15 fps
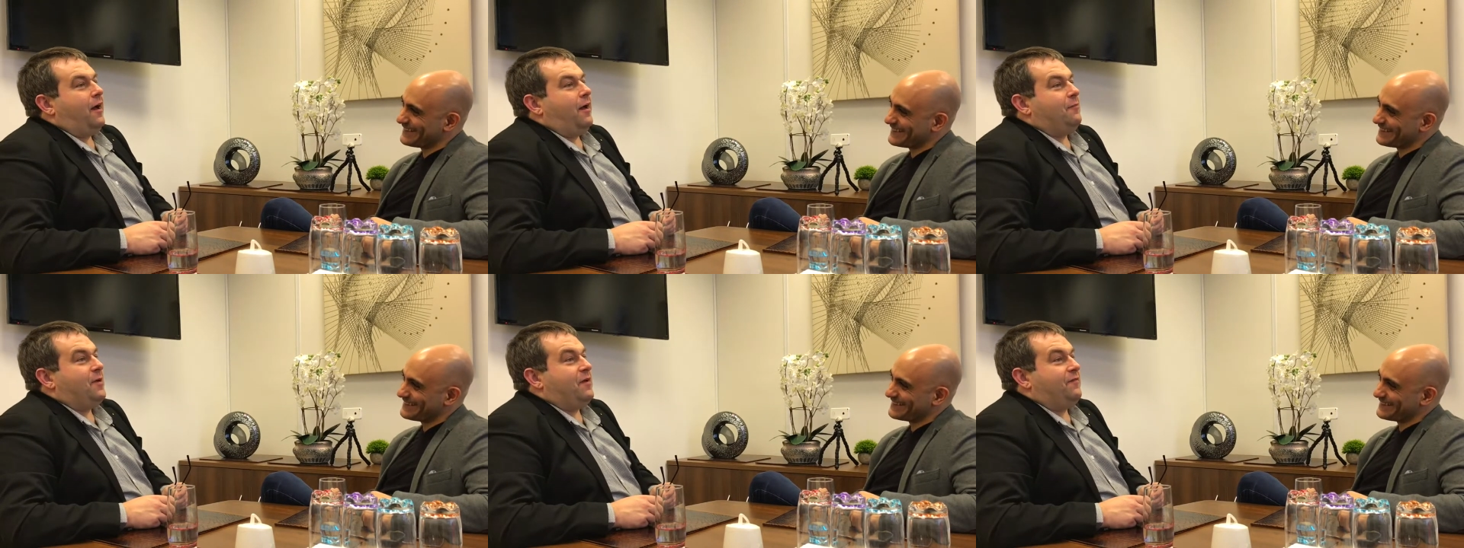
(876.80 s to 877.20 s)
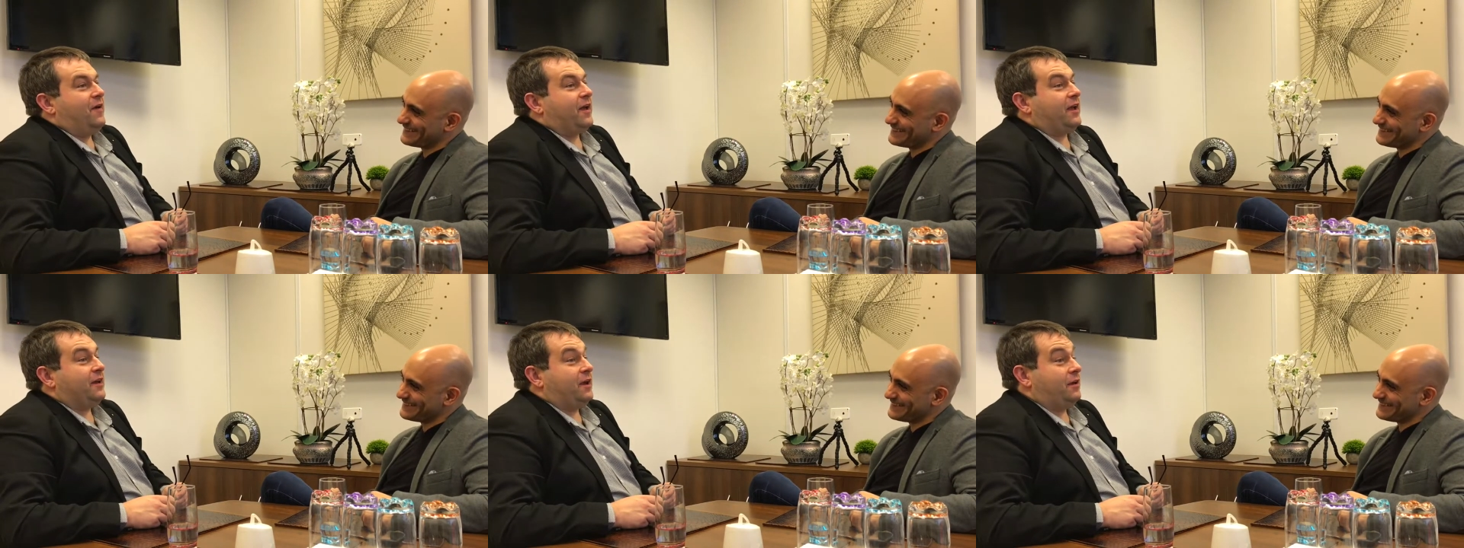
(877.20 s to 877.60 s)
Speaker 1: Um, if
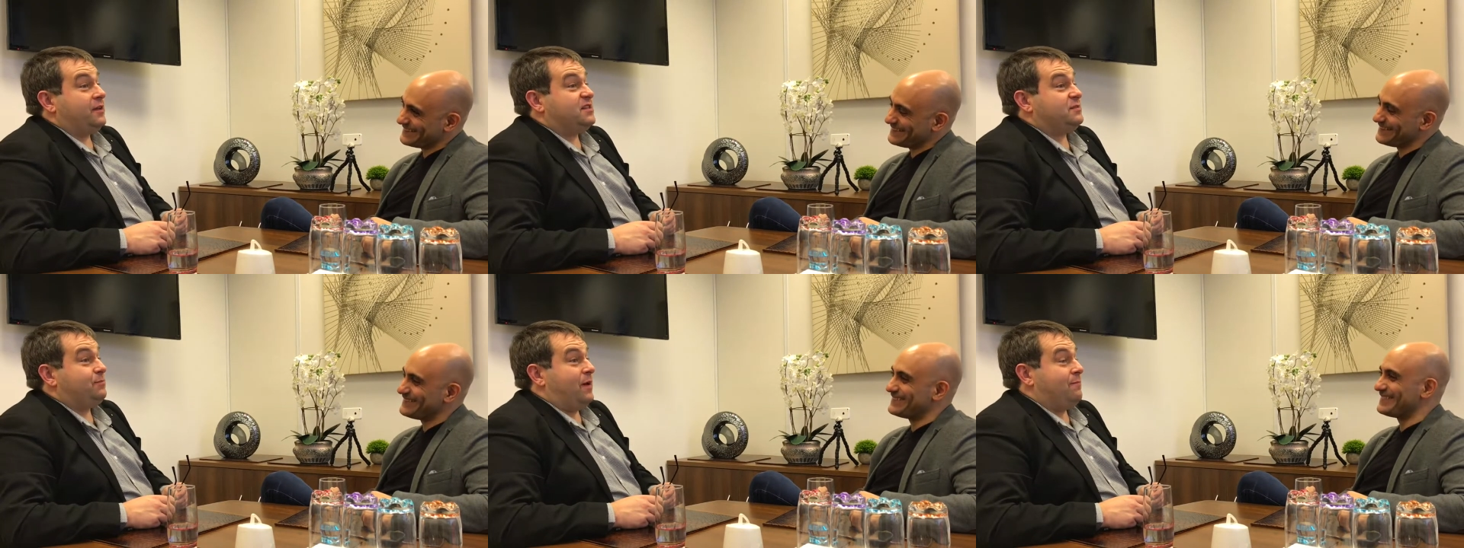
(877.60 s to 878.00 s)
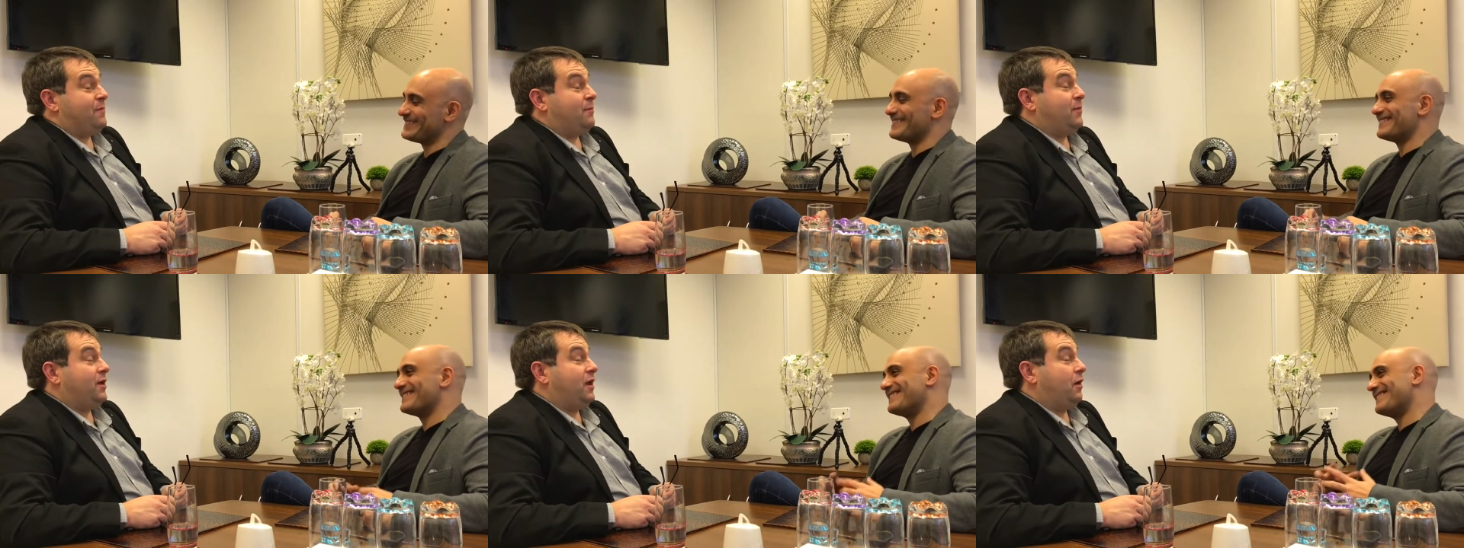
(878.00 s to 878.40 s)
I could only spend
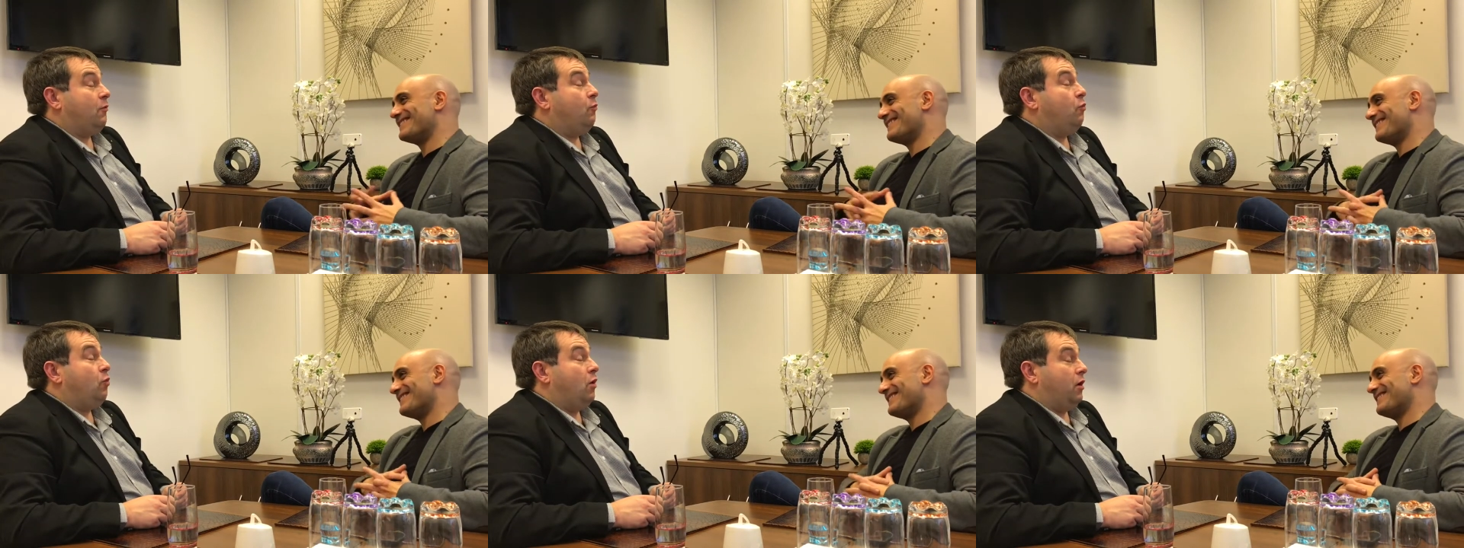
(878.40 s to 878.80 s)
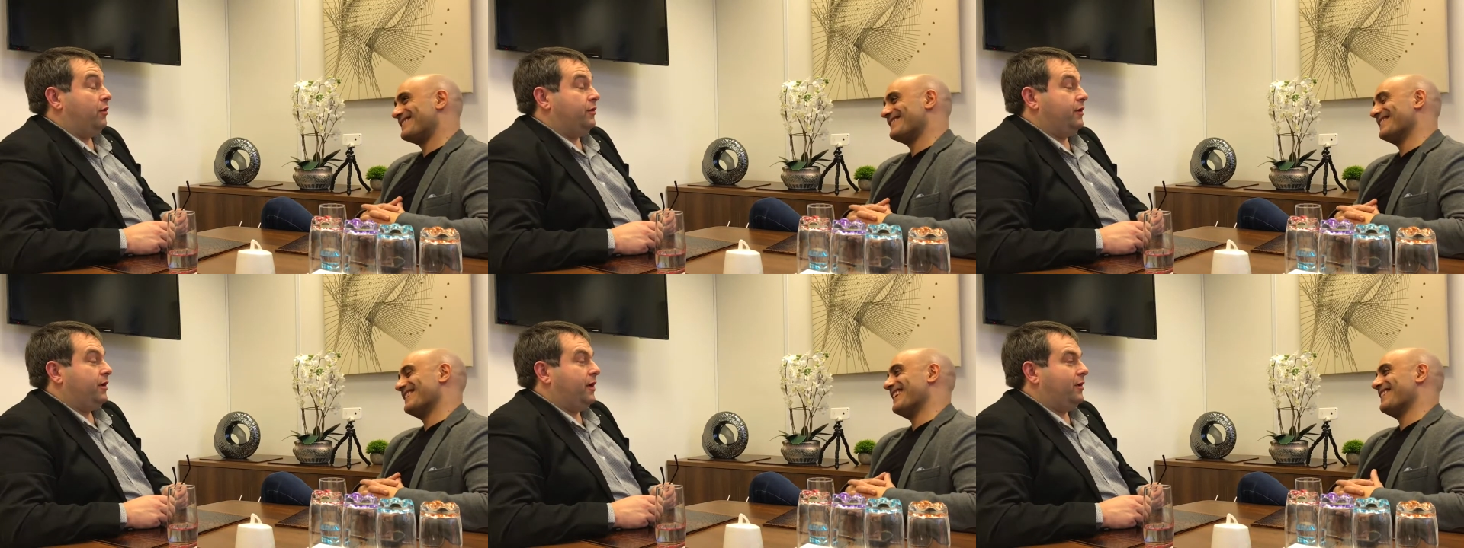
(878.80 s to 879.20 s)
my money on
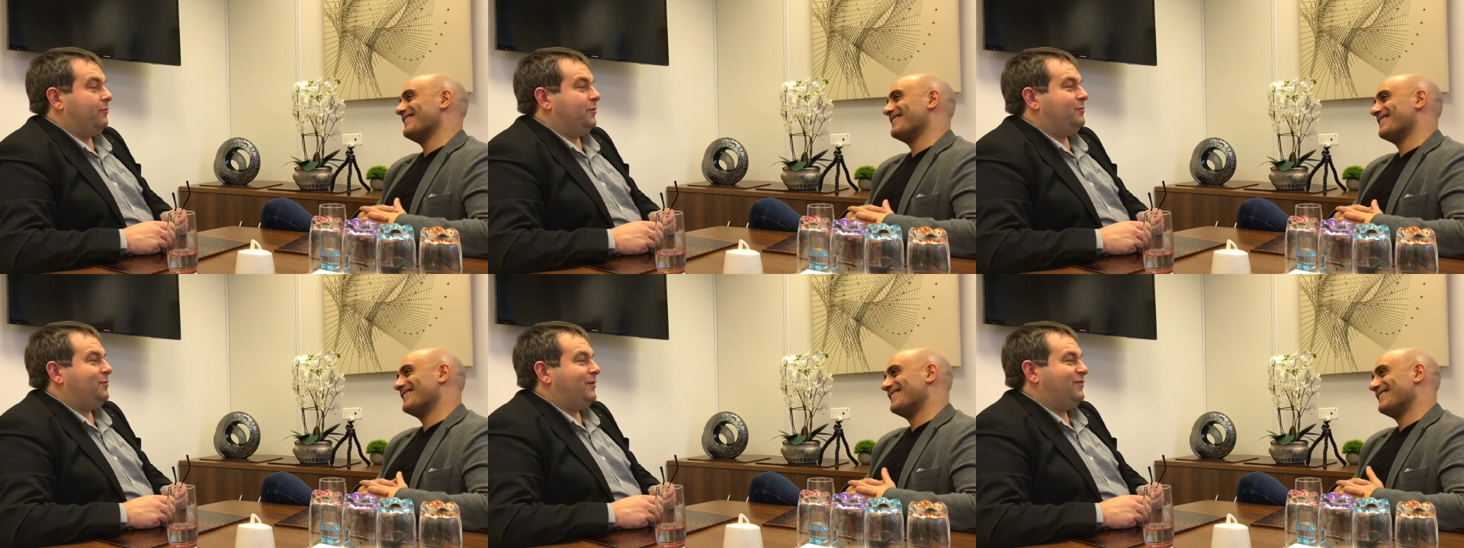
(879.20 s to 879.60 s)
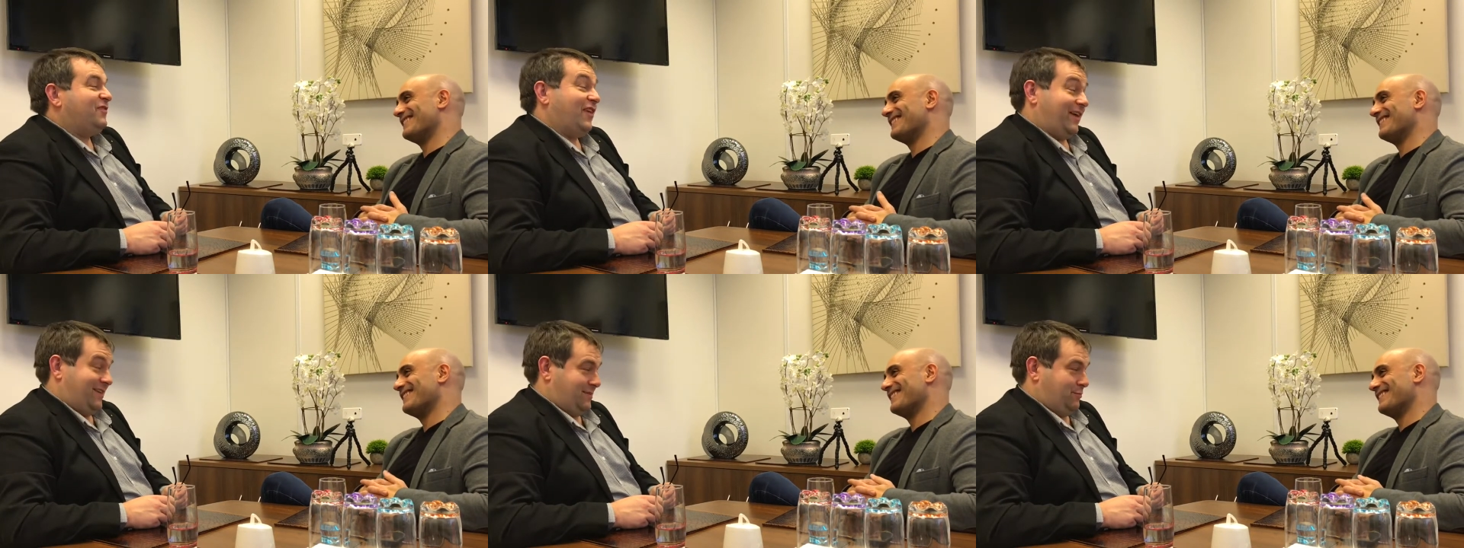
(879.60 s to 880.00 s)
one, yeah. it would be
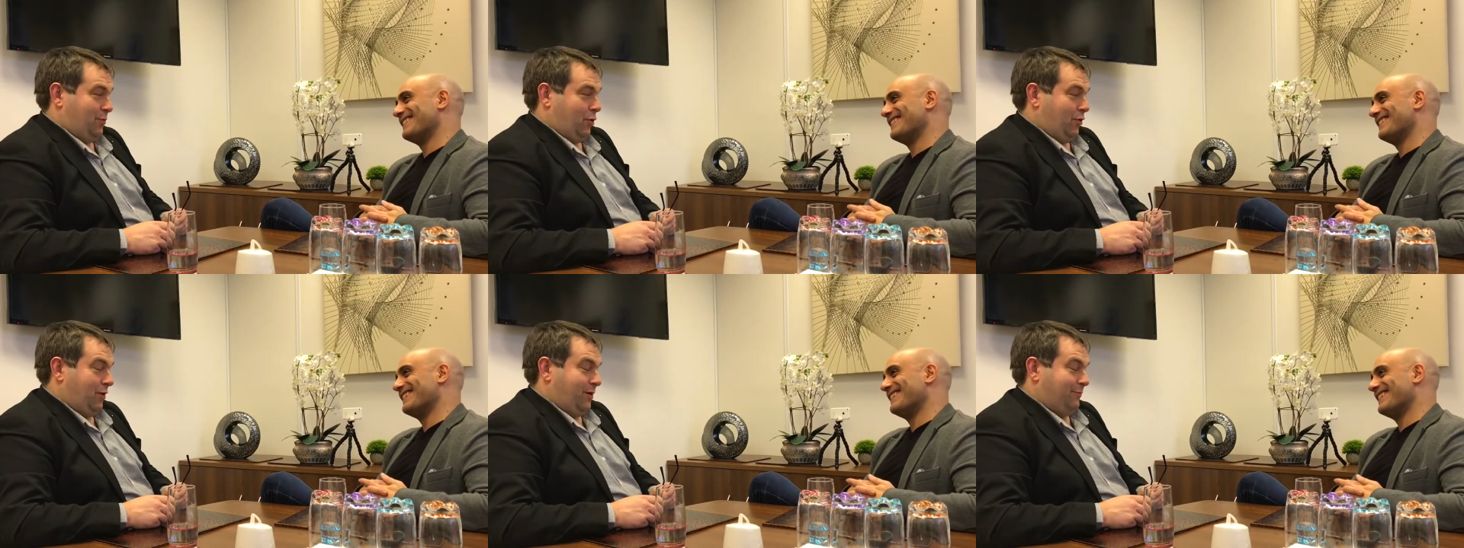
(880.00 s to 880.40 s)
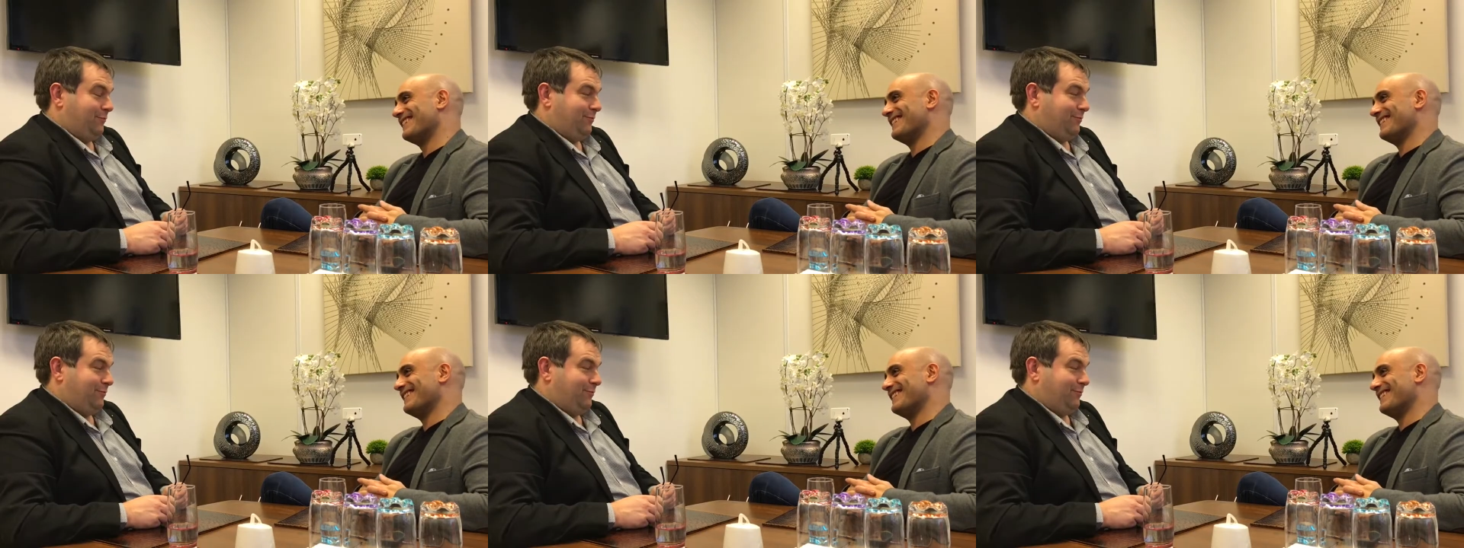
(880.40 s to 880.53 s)
Facebook.